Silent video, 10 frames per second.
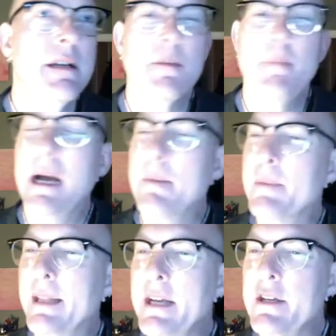to
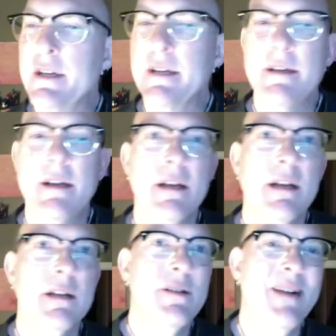population
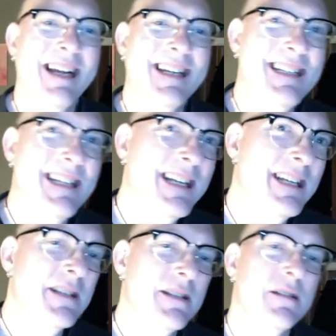to ideas,